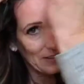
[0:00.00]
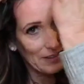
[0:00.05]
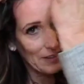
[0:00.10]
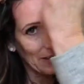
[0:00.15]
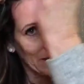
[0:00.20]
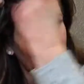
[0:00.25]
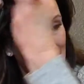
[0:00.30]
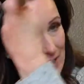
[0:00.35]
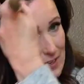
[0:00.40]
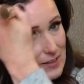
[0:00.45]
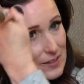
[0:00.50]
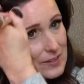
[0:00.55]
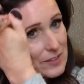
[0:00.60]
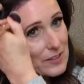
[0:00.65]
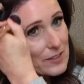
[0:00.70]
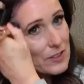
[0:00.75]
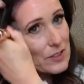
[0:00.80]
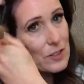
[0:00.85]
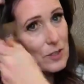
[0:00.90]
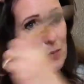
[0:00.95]
Okay,
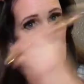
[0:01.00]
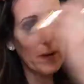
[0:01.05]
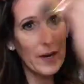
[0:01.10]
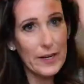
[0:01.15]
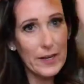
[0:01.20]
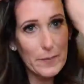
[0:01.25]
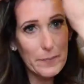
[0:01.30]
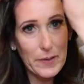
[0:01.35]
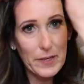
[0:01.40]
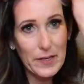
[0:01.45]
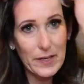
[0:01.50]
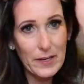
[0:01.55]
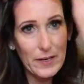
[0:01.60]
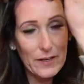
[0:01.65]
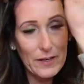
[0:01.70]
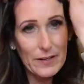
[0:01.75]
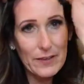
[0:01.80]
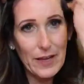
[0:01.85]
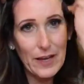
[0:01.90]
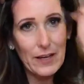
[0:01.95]
so right up
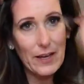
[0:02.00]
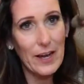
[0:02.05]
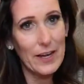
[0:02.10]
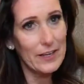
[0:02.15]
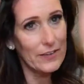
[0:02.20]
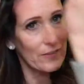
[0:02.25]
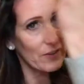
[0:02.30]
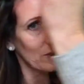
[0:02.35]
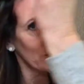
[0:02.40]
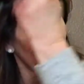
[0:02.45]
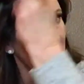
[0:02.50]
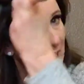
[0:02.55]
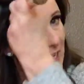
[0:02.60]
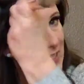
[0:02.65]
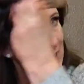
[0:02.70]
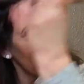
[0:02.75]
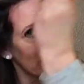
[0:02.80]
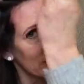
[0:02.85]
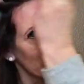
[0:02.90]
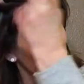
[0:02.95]
here, that kind of
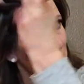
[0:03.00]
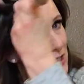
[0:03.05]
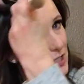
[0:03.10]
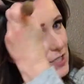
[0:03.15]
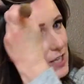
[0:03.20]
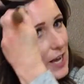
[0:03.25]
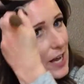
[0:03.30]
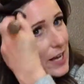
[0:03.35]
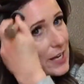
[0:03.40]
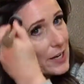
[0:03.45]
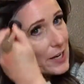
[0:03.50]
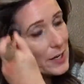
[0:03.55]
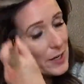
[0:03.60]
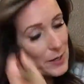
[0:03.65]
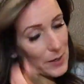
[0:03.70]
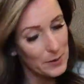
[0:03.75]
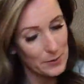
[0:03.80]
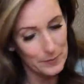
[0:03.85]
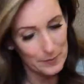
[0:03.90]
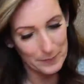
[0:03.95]
creates some
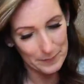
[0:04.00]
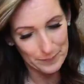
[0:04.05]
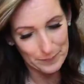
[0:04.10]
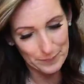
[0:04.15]
shadow.